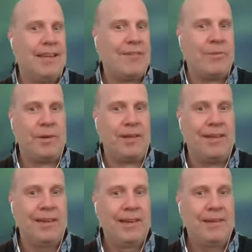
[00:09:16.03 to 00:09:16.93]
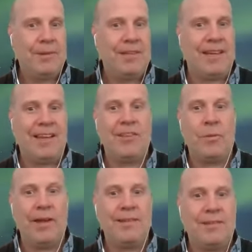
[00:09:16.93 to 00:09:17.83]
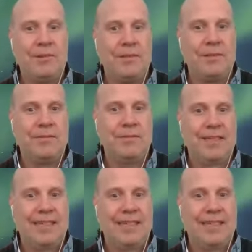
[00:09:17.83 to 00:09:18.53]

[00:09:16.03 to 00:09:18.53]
haven't we, particularly in the West, sort of